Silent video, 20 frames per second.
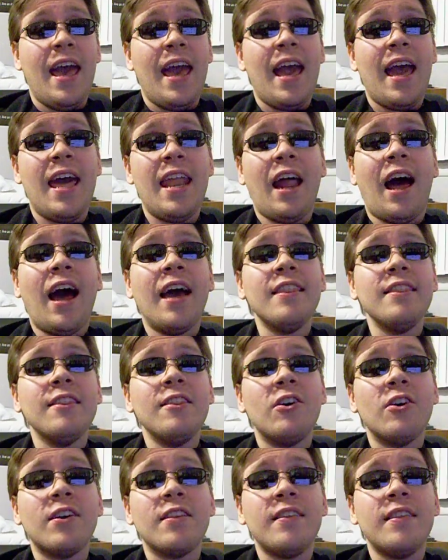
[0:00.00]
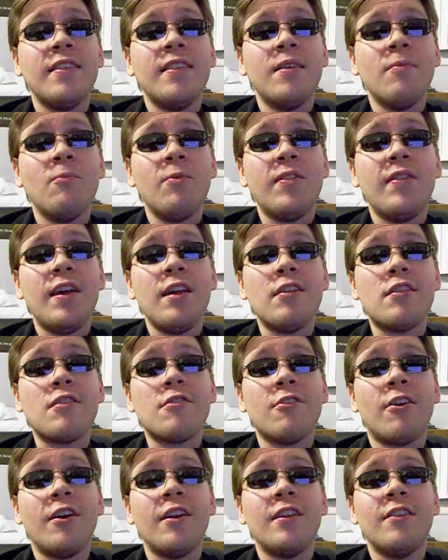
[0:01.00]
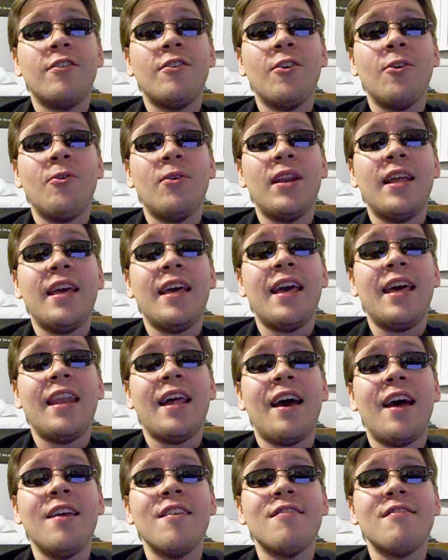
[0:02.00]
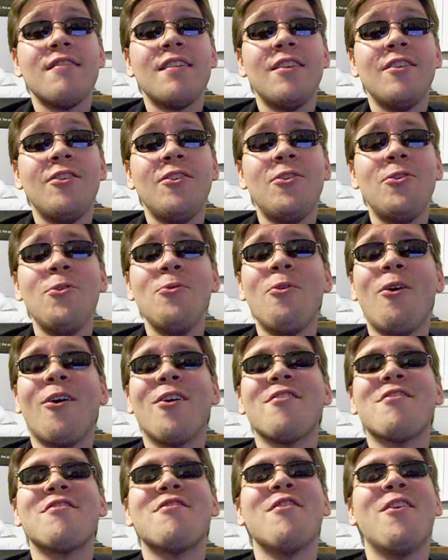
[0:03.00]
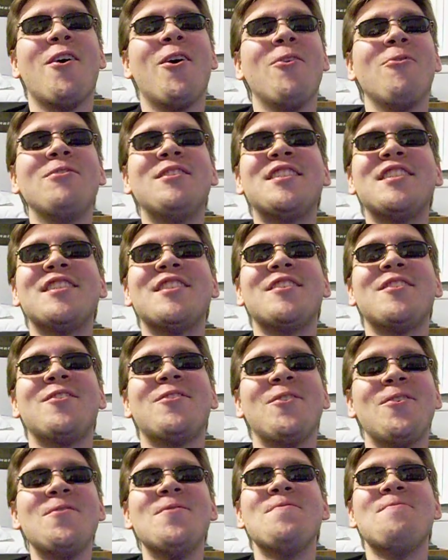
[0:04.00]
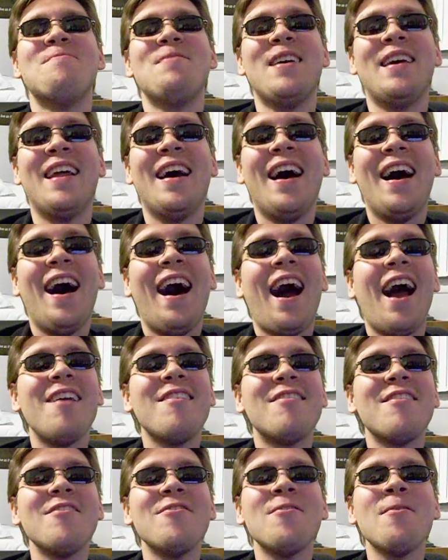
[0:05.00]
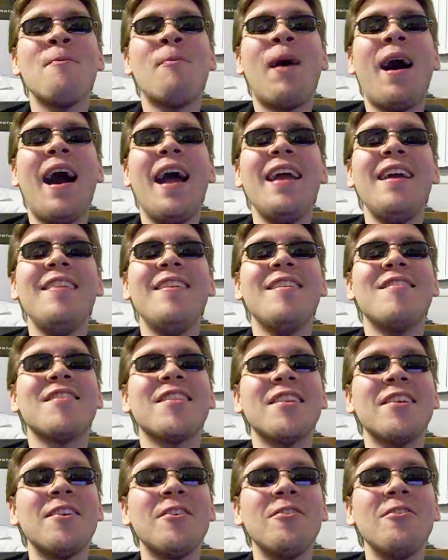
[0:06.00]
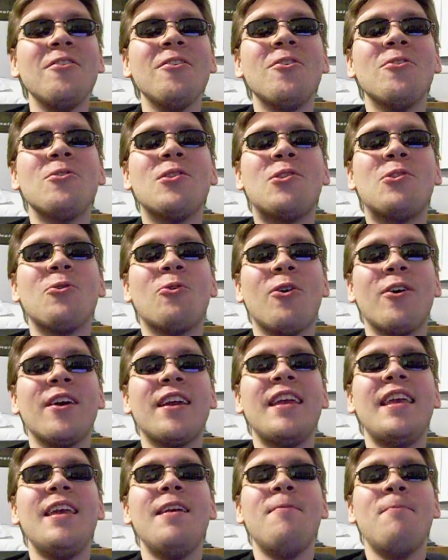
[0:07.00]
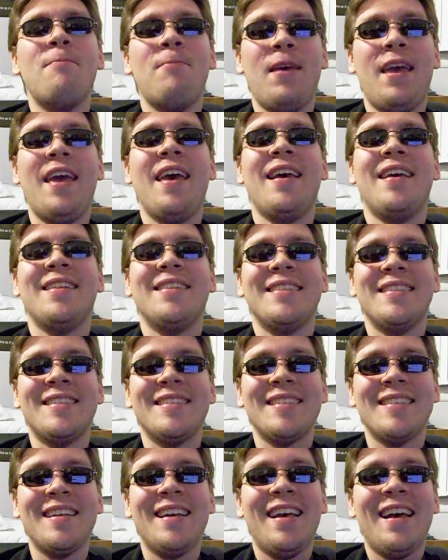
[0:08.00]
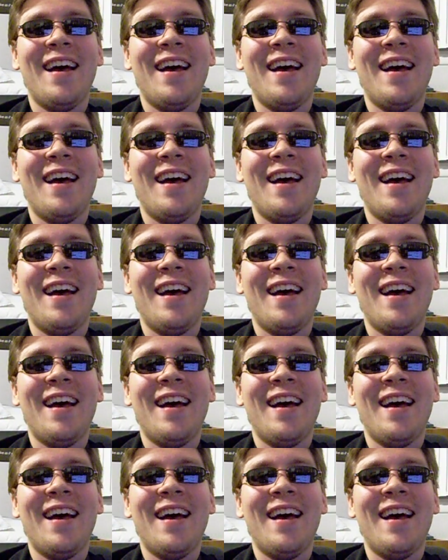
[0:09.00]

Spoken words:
And I looked at them when they started doing it, and I said, "You are so stupid." I said, "You're buying these little dorky pins."